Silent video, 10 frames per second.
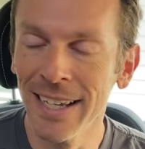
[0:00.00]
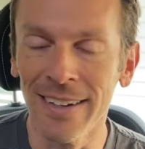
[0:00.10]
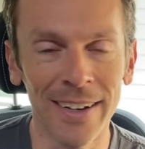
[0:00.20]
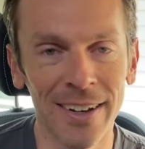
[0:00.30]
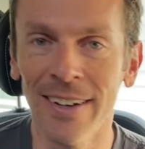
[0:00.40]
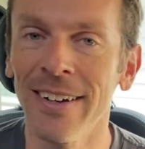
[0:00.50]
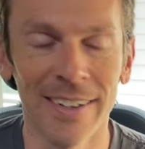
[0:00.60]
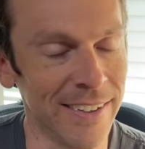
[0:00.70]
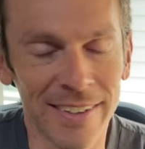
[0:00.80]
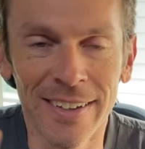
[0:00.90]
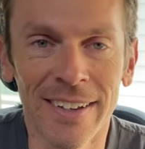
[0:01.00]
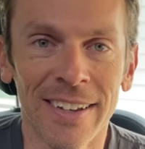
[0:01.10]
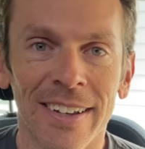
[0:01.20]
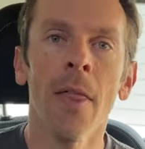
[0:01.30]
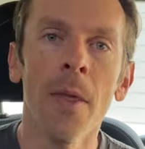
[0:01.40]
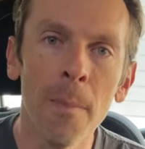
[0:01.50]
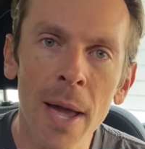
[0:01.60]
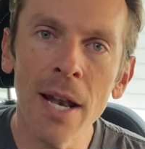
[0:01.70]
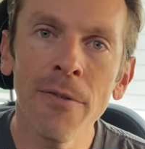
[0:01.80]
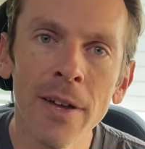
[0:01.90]
oh. The
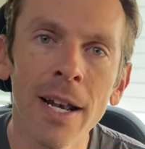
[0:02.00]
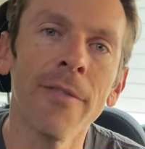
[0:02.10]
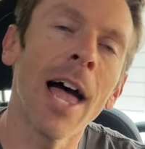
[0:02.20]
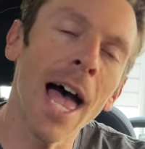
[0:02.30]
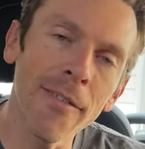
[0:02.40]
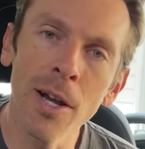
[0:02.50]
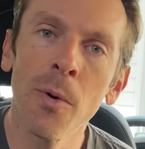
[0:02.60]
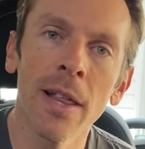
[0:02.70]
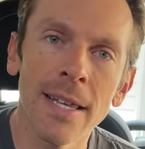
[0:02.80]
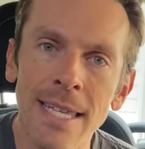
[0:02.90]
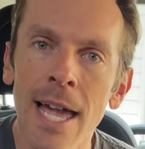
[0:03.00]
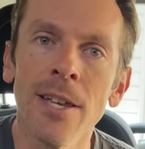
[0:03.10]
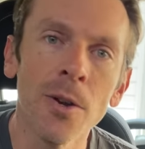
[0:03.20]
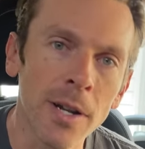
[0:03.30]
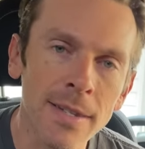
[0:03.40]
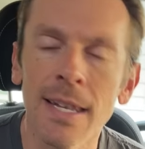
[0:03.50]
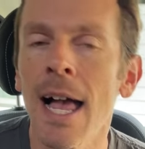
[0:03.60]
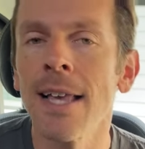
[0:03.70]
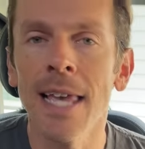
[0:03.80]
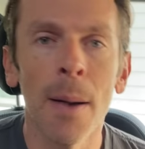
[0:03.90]
benefit of having one of these head units that
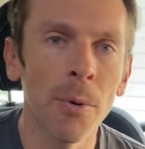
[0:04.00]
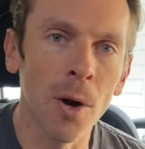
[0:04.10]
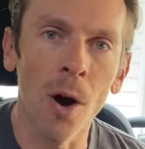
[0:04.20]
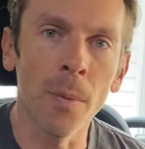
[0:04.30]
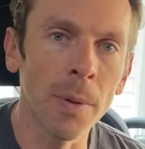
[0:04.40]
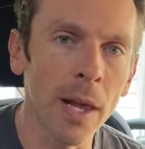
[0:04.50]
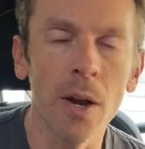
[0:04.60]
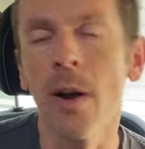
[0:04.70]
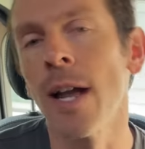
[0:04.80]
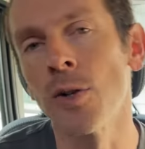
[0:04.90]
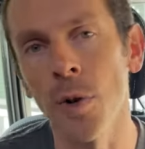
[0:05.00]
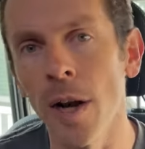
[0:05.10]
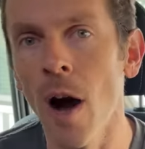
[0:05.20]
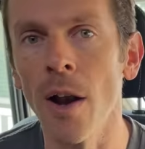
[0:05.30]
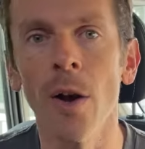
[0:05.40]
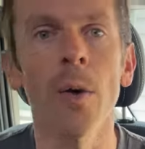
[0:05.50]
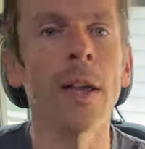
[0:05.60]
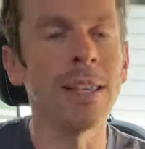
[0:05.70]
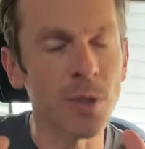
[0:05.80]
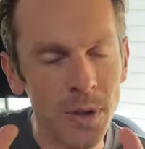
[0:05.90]
has Apple CarPlay or Android Auto
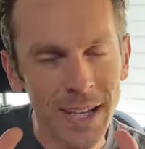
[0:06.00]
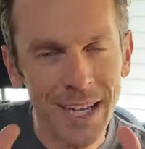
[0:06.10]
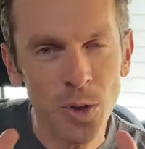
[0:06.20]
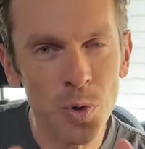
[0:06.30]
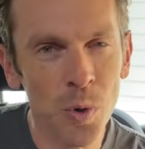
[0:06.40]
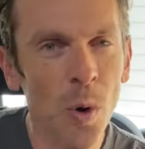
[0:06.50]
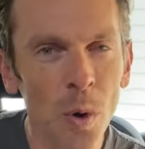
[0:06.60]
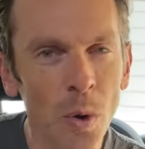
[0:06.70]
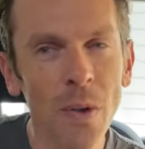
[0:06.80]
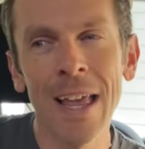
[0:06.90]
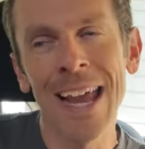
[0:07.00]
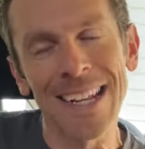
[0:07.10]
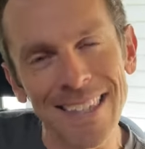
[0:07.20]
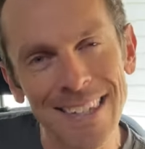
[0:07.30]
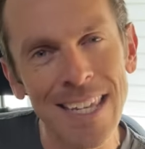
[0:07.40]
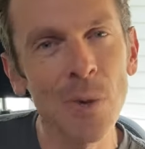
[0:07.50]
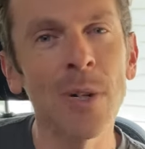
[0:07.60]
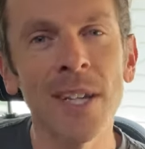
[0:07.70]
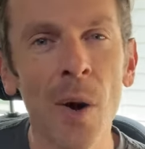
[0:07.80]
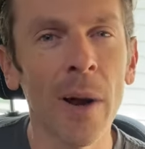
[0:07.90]
is you can control and see
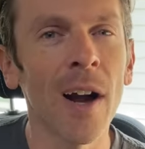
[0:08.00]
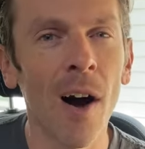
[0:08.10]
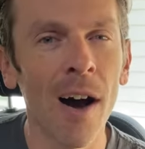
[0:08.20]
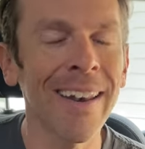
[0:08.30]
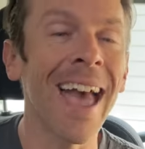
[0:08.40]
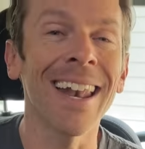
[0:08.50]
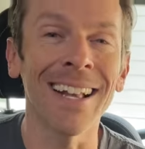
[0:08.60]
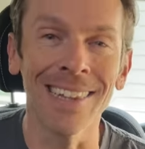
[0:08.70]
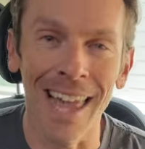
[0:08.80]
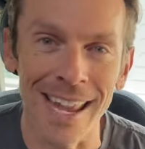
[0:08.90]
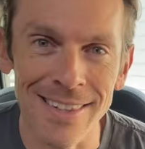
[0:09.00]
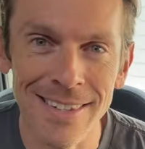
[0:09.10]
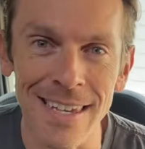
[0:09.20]
what's going on at a glance.